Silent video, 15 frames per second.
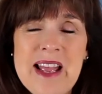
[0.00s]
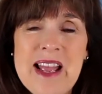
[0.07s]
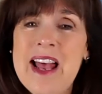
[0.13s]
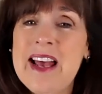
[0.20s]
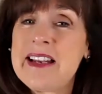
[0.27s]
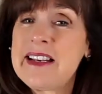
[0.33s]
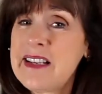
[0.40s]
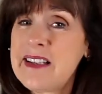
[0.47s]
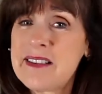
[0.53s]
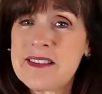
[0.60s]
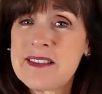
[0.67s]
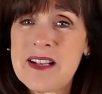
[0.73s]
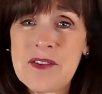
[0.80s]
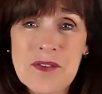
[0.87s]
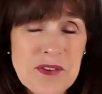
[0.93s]
And
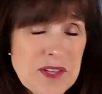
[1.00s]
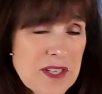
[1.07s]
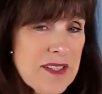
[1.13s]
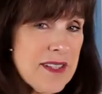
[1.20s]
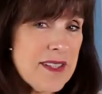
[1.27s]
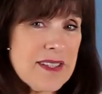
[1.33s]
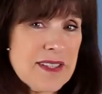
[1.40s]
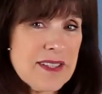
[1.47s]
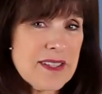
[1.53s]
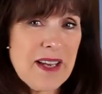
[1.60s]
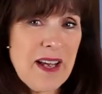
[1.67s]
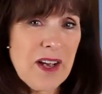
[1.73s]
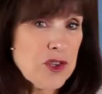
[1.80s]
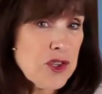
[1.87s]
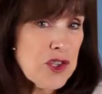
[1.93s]
in this
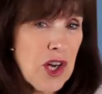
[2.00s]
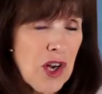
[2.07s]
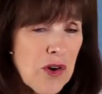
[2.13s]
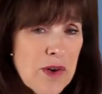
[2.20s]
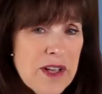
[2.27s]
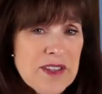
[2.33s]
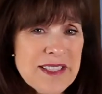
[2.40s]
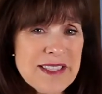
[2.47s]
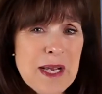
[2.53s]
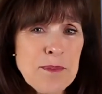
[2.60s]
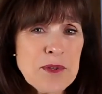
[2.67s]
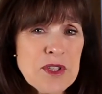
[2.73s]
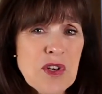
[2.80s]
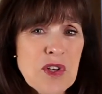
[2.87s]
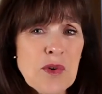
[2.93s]
show, in this
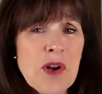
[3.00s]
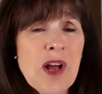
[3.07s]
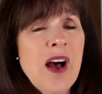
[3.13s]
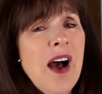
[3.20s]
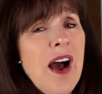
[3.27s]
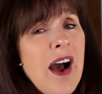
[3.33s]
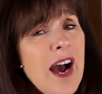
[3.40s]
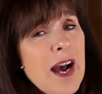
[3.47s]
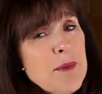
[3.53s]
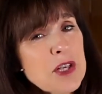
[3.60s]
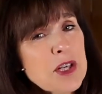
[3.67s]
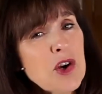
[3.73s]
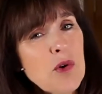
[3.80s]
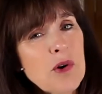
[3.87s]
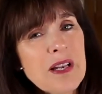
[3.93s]
episode, I'm going
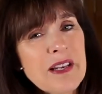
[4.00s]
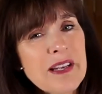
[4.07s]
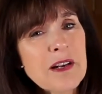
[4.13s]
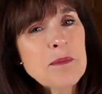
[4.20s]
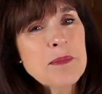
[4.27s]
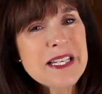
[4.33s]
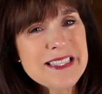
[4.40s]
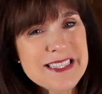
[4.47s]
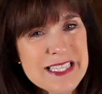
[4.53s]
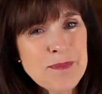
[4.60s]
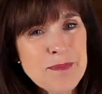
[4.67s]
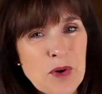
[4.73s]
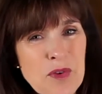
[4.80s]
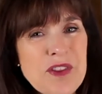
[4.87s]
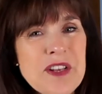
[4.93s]
to go a little bit
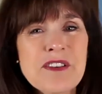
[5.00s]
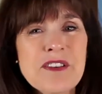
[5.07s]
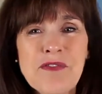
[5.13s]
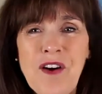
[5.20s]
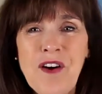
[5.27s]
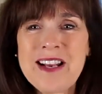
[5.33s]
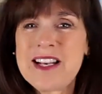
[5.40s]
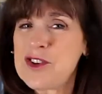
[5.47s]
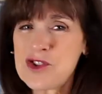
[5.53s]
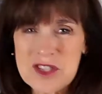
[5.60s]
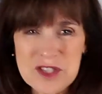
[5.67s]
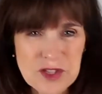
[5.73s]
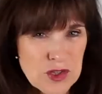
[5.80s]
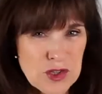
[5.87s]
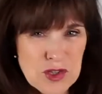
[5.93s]
deeper than defining
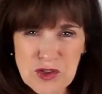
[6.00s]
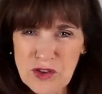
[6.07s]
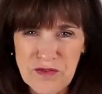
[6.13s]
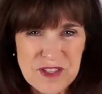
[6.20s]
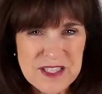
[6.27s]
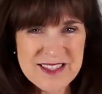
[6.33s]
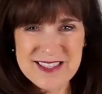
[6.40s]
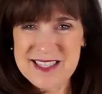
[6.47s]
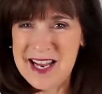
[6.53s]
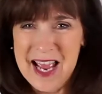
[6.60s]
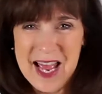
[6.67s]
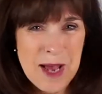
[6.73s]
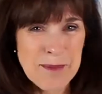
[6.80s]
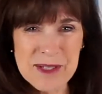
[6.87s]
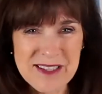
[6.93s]
just the surface
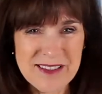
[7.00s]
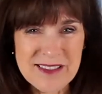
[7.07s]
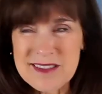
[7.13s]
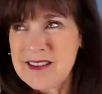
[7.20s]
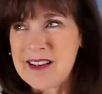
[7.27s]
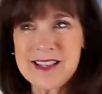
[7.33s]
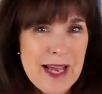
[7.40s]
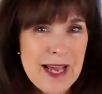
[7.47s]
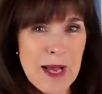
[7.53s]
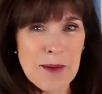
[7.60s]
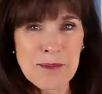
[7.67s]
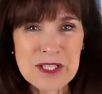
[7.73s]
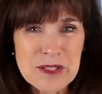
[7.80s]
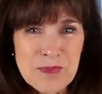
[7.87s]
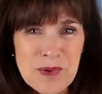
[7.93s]
happiness, like the
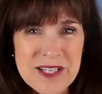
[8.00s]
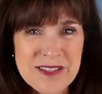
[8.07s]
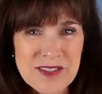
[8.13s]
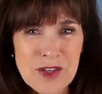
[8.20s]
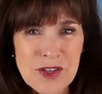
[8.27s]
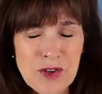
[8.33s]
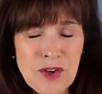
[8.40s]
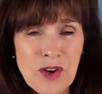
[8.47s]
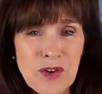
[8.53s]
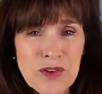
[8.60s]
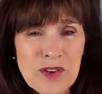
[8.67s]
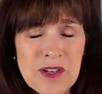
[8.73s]
happiest place on earth,